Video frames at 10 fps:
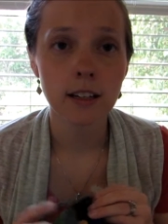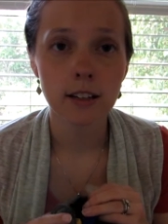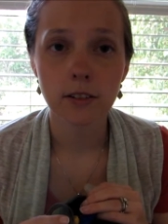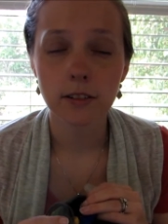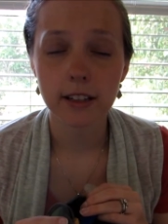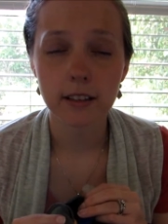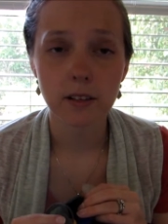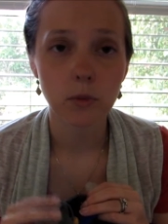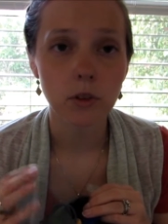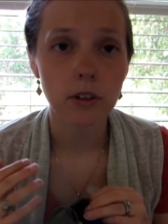You know, like
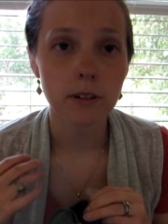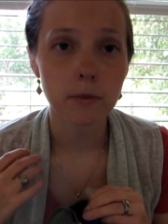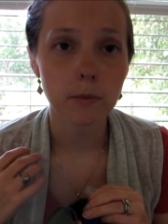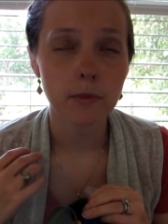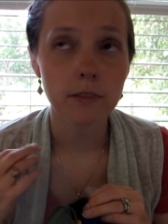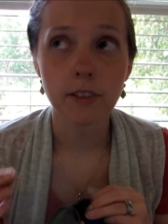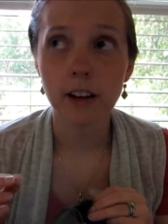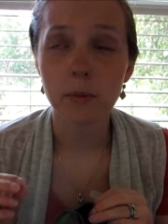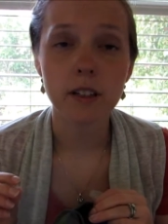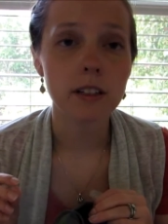the more
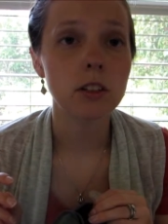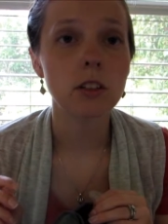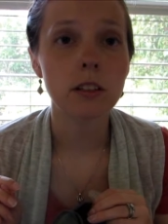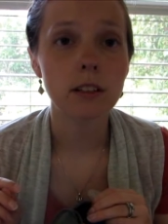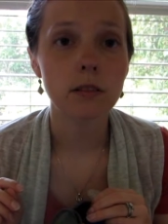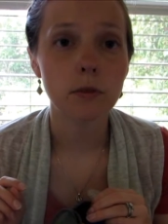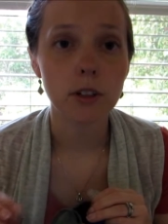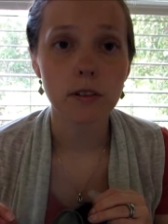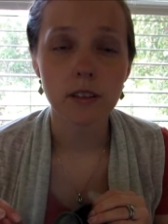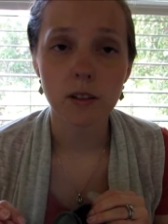environments that you can
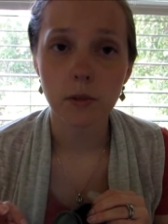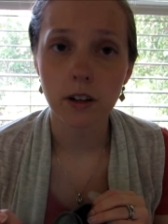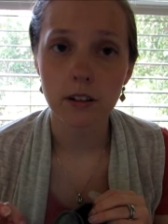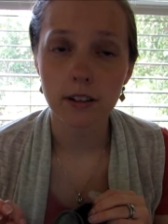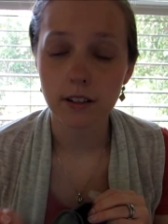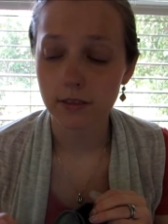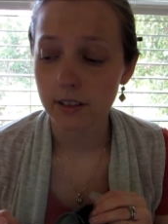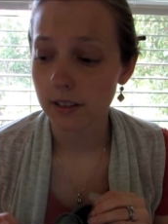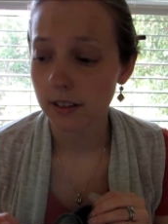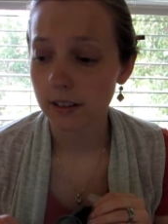work with them on
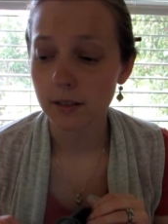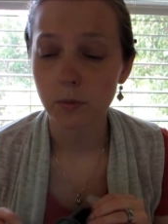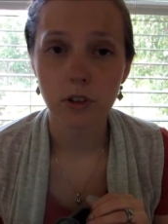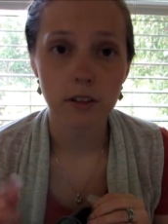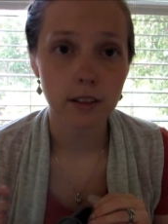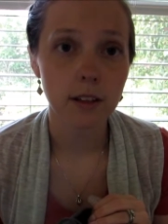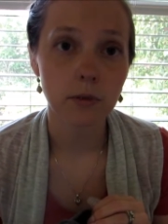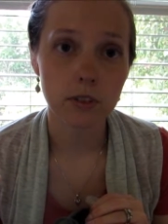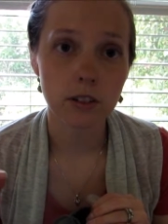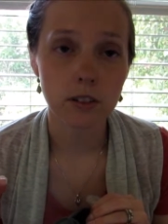everything, the more they
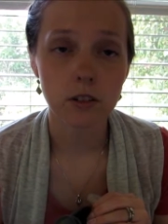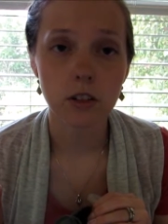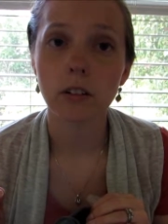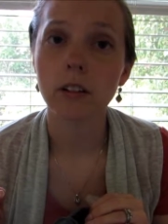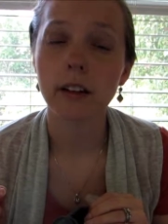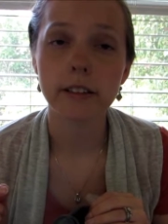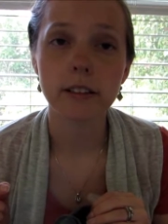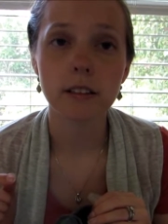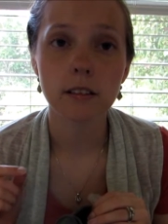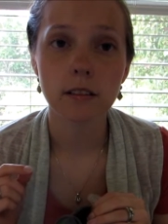will start to
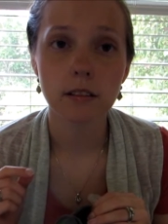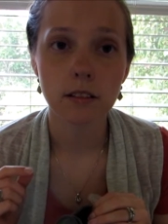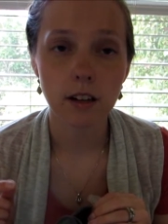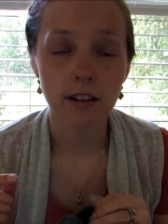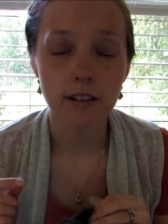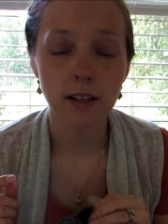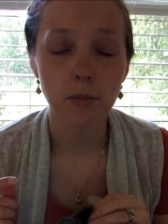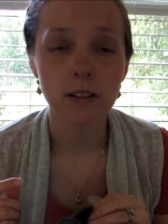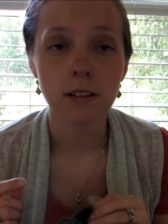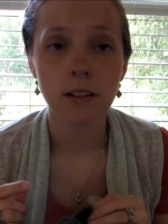generalize
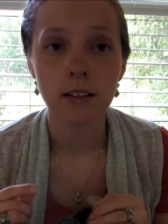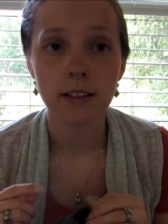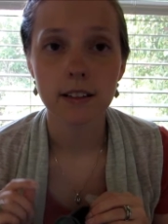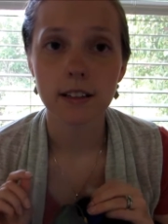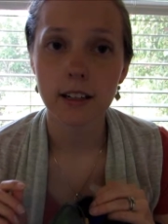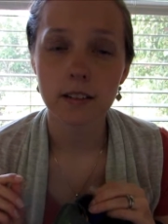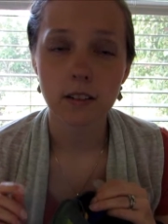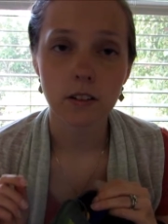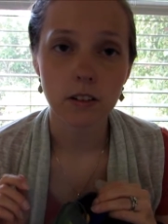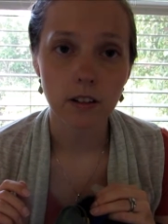concepts, because it takes
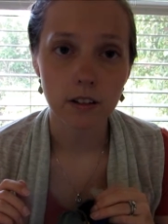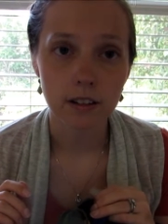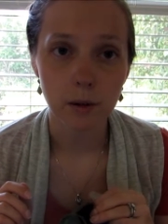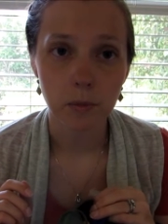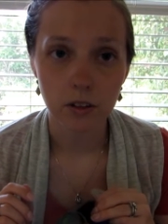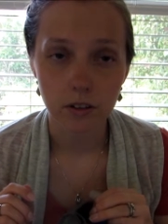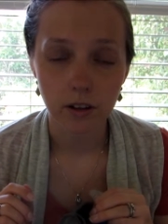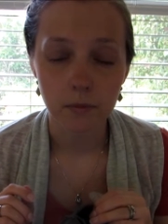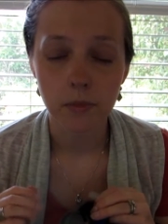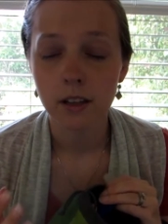dogs a long time to do that.